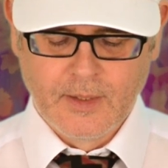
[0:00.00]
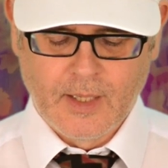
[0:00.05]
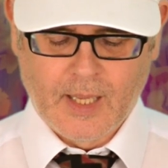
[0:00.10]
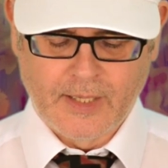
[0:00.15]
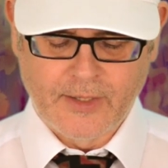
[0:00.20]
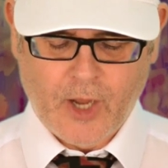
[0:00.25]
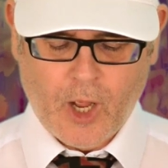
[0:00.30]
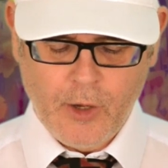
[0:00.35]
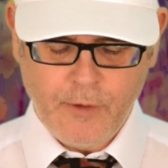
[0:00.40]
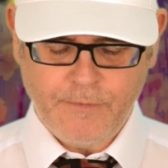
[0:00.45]

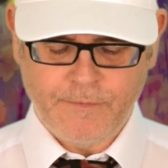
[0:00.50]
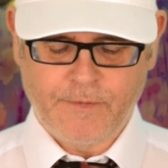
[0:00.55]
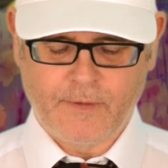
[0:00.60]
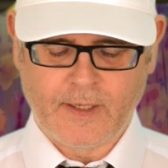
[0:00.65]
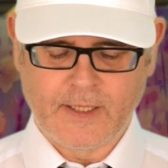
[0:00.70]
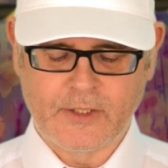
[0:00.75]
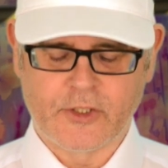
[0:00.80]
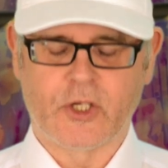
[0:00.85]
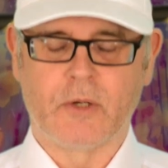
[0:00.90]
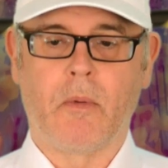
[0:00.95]
And
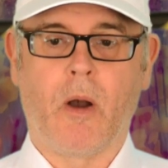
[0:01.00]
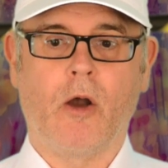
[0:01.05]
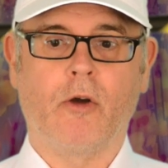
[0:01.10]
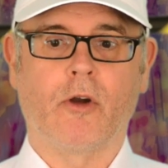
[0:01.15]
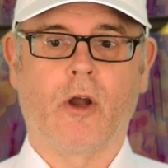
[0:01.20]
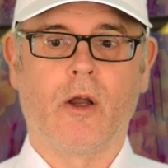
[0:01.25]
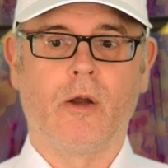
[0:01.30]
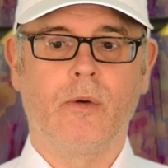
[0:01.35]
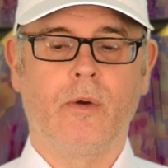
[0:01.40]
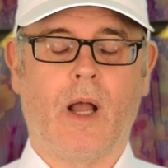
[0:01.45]
hopefully
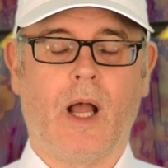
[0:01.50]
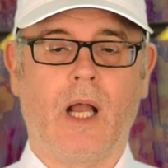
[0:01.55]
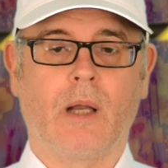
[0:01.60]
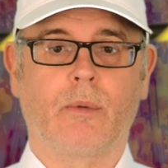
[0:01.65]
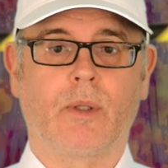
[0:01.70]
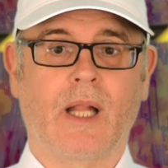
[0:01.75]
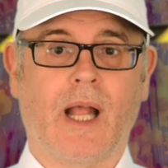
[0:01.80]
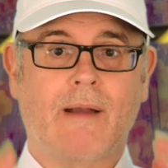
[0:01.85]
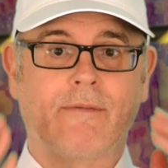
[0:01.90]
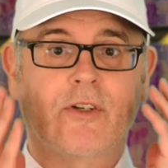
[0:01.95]
tomorrow I
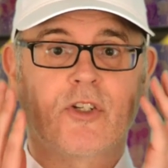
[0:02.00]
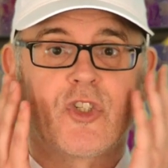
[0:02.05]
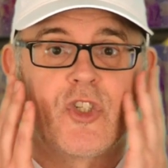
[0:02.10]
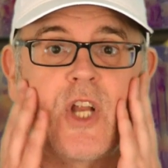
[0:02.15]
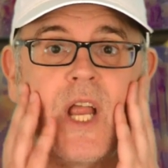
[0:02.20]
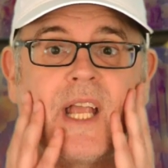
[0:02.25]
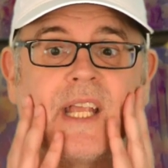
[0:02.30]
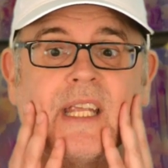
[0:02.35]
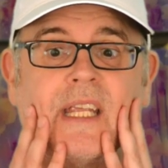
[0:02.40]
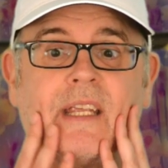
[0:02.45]
will have a
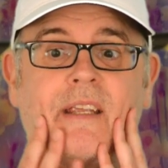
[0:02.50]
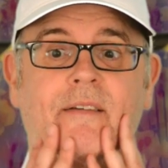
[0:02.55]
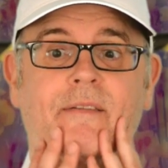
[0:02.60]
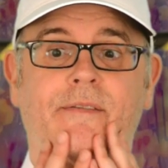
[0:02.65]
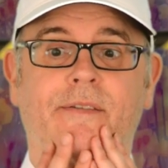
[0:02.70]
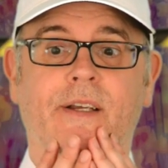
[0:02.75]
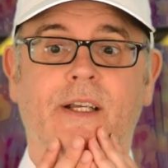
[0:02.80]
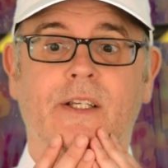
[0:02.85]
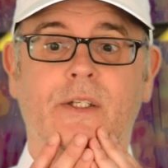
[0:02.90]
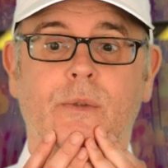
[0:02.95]

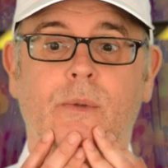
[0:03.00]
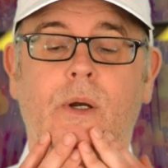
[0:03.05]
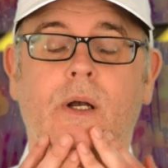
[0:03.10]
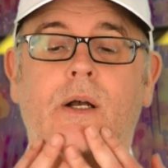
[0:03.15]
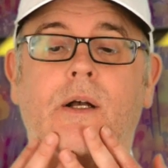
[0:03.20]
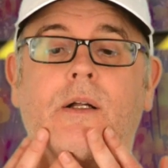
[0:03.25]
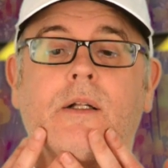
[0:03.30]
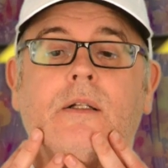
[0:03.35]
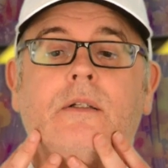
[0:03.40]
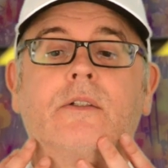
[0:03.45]
shave as
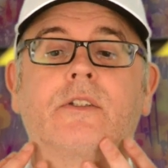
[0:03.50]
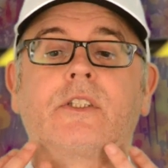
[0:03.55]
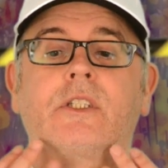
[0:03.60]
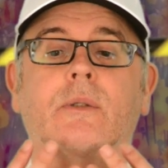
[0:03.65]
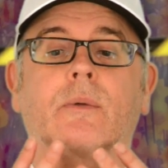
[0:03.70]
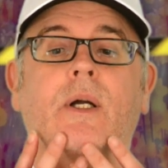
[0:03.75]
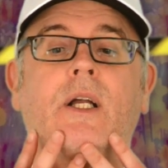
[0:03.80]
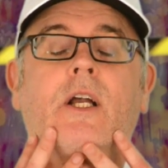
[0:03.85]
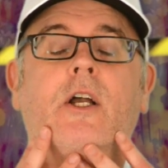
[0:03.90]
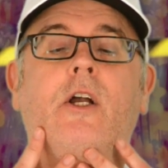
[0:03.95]
well.
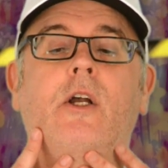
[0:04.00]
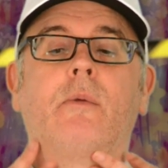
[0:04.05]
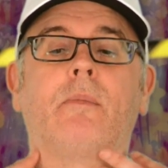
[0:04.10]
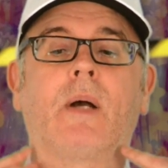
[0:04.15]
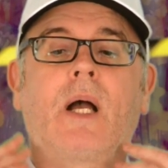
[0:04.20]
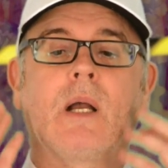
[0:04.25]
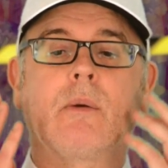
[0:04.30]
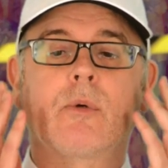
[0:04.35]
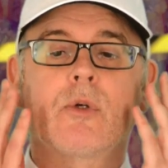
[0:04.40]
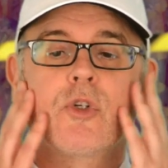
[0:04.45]
So I hope
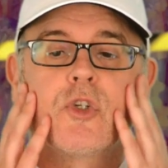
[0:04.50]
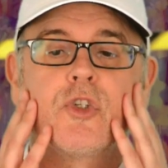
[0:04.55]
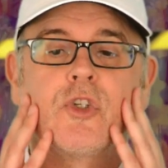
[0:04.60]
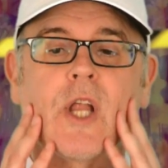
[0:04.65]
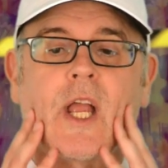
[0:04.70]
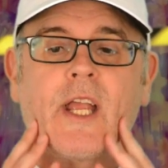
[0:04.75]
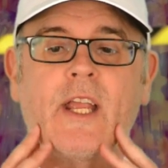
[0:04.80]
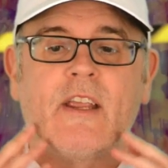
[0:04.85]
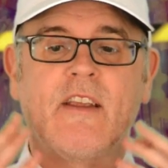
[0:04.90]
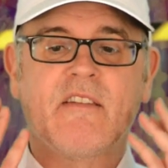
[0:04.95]
I will
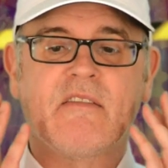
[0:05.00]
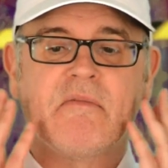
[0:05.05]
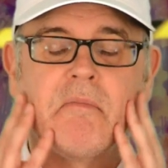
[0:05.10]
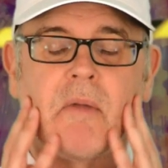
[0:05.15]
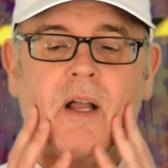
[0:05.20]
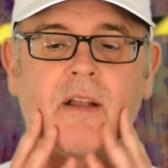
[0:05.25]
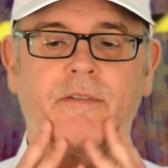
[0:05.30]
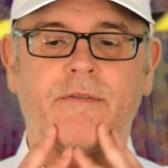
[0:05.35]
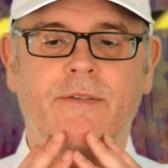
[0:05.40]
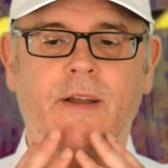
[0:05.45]
shave
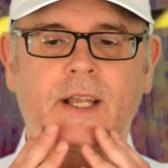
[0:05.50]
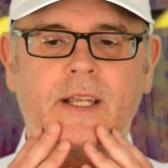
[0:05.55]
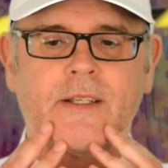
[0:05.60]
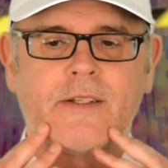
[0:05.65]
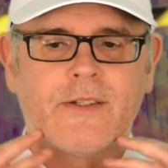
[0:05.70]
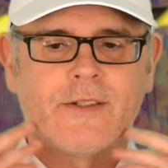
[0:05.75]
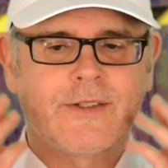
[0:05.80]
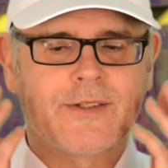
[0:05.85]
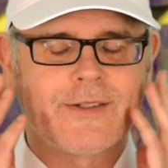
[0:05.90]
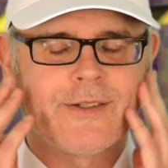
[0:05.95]
my
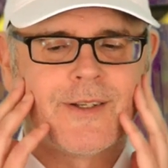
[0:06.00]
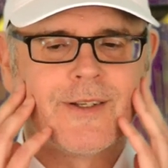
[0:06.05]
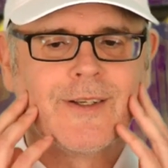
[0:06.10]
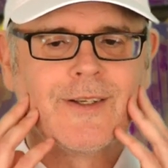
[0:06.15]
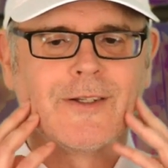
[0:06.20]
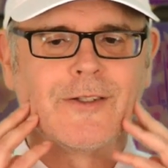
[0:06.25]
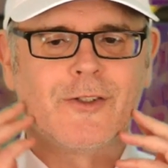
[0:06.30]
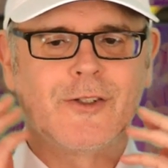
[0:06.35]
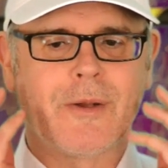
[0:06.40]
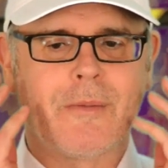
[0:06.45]
face
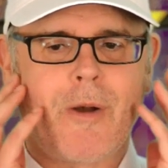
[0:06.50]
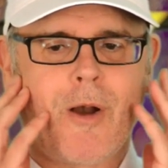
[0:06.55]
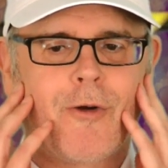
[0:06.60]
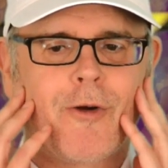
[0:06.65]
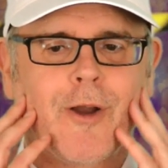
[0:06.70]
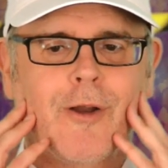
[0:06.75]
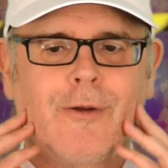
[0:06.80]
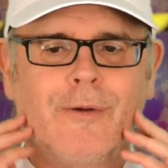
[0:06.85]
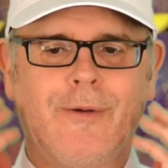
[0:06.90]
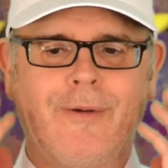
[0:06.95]

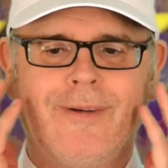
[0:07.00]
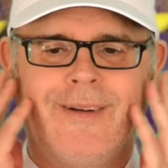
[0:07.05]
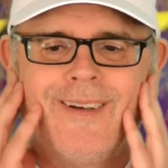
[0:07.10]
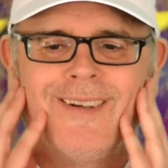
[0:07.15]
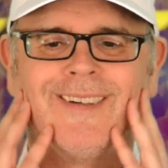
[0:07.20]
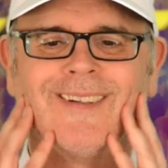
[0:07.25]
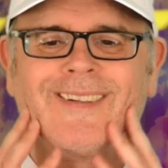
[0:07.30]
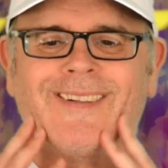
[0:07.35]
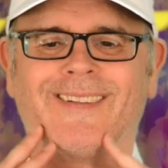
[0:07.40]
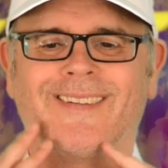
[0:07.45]
tomorrow
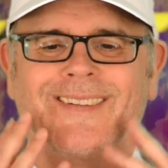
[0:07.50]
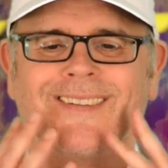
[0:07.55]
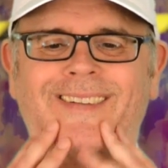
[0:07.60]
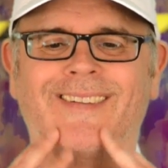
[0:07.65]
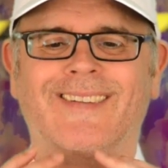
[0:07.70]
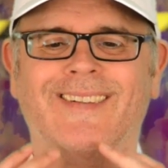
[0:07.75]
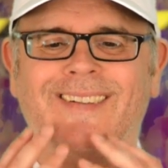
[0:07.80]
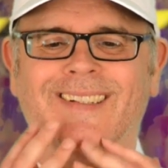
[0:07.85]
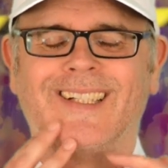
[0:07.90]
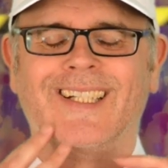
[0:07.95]

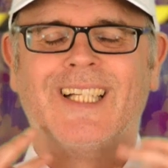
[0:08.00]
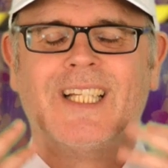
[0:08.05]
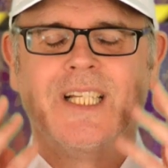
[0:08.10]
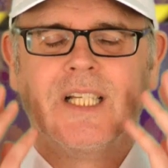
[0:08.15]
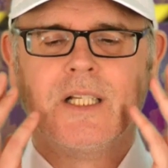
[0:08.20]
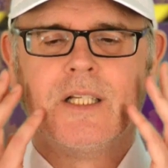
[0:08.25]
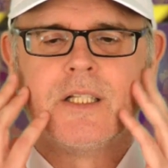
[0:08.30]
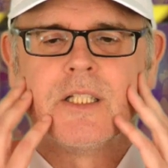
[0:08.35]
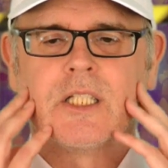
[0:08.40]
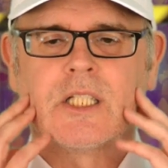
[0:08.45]

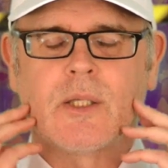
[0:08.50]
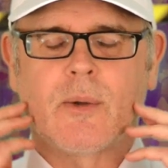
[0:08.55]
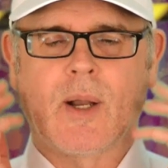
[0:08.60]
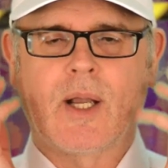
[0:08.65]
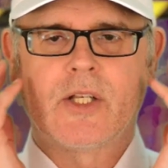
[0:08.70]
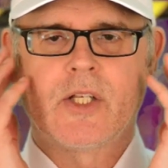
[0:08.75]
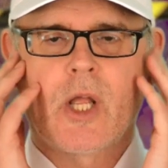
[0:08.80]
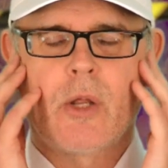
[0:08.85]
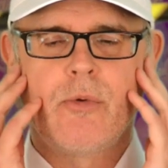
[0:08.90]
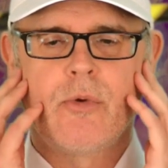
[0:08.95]
so I
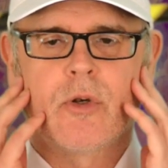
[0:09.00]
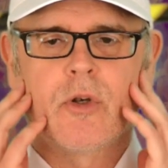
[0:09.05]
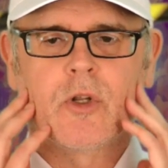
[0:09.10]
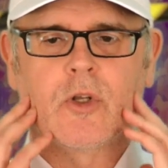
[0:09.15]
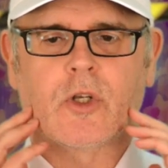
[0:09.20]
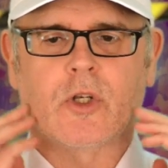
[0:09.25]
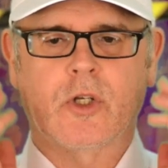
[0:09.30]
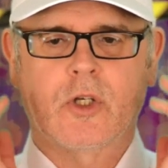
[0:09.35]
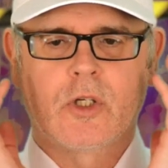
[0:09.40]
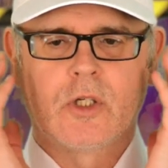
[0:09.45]
don't
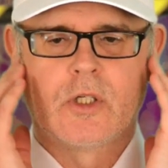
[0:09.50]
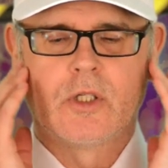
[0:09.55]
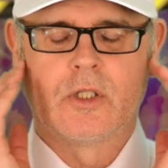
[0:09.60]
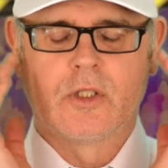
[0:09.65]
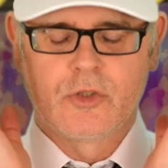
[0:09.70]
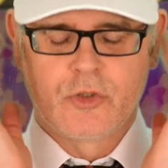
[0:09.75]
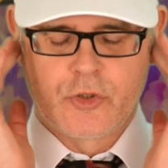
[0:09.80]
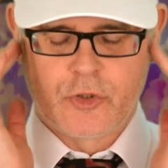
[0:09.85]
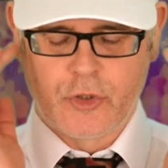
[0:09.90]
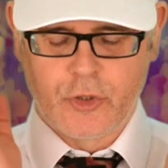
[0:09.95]
look
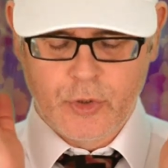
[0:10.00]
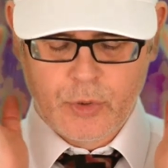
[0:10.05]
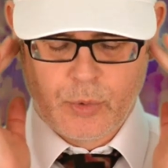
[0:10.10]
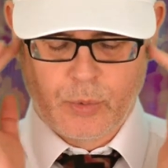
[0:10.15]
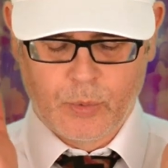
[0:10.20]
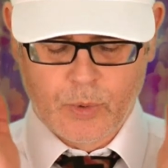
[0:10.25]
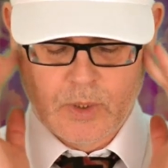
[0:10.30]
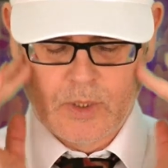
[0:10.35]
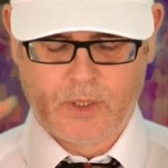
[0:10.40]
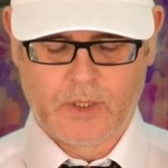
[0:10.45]

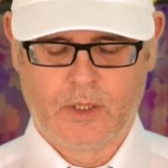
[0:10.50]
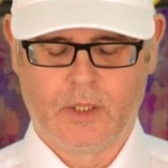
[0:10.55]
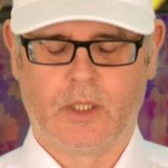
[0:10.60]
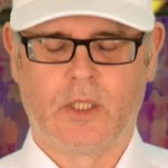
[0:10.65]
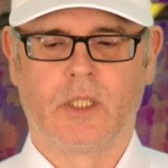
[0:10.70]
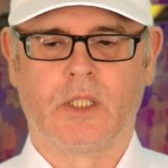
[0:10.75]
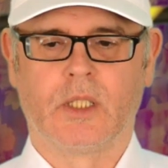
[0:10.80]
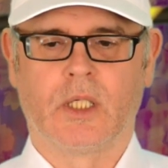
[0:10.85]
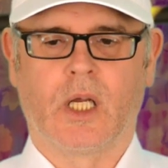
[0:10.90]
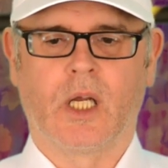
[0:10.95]
too
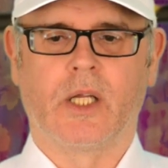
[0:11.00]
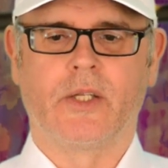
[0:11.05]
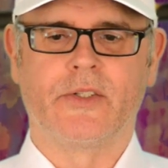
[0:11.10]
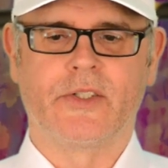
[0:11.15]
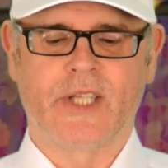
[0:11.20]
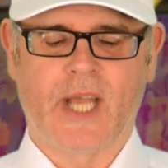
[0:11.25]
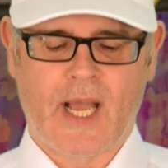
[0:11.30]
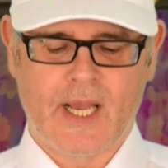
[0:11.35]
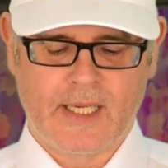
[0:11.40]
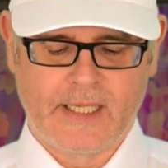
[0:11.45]

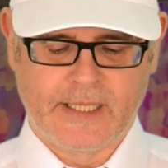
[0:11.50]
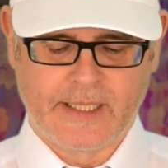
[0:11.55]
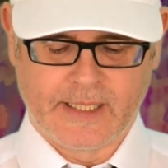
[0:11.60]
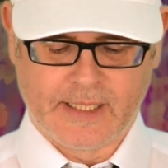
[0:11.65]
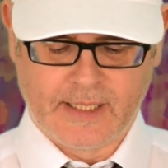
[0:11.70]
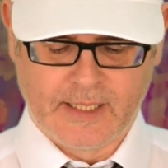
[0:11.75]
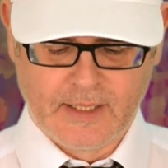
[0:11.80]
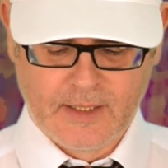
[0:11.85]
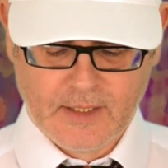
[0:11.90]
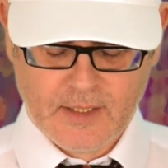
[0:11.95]

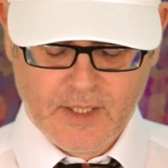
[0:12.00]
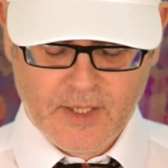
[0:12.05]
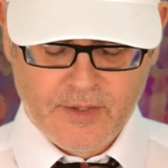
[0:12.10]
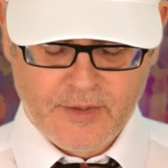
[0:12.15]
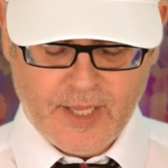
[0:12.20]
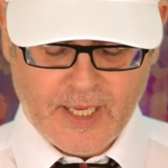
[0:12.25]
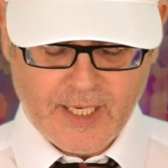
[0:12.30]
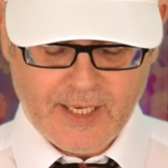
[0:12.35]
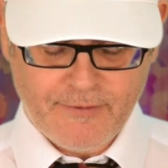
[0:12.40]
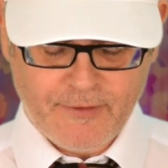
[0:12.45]
untidy.
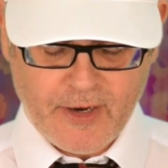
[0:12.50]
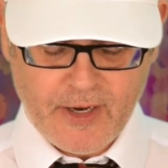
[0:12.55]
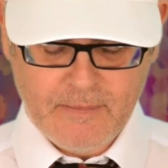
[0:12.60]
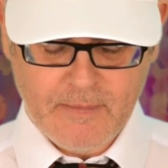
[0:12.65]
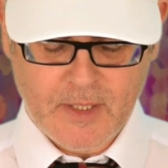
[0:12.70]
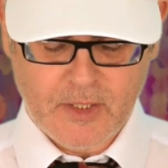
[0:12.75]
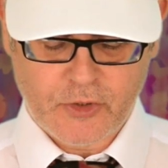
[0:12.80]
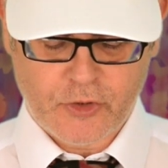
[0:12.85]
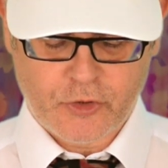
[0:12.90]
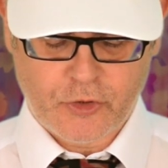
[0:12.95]
Thank you very
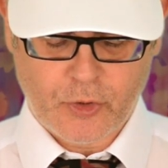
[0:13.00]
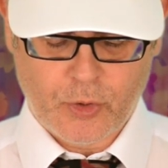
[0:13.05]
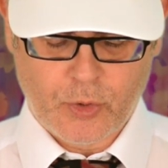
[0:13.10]
much